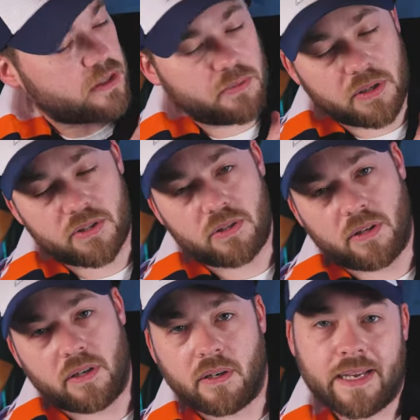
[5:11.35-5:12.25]
this was
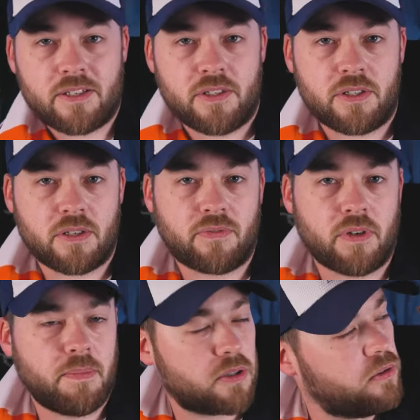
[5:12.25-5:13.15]
hand-stitched
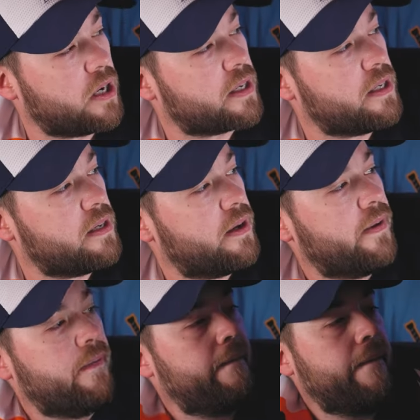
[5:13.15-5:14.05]
from Cool Hockey,
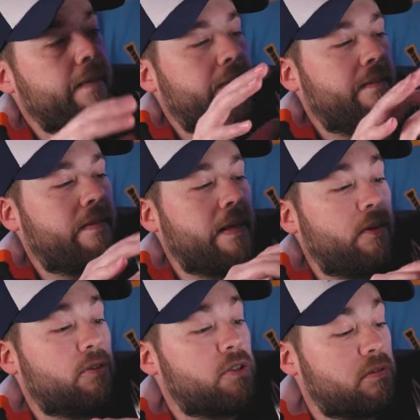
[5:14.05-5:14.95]
and it
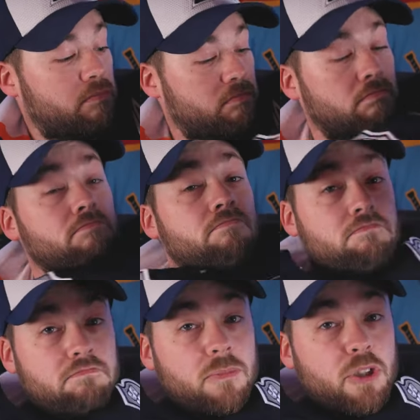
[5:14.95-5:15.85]
looks
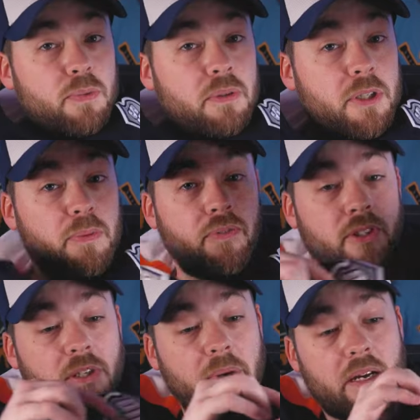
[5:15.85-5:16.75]
pretty much perfect
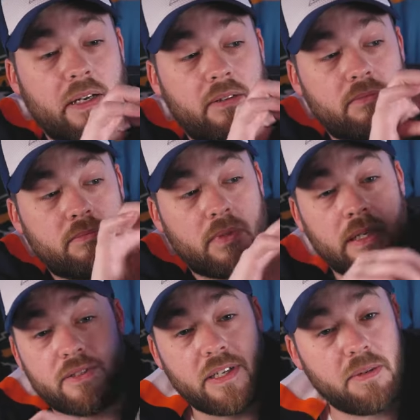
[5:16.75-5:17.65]
on the back. I
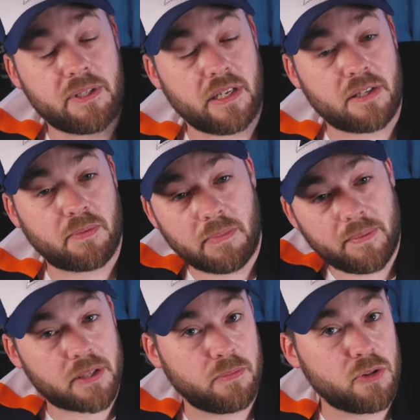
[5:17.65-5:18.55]
didn't see any mistakes, but
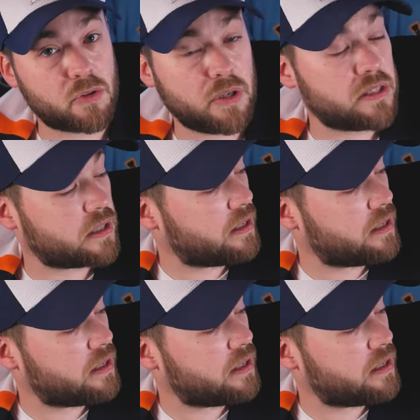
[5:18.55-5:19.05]
maybe some loose threads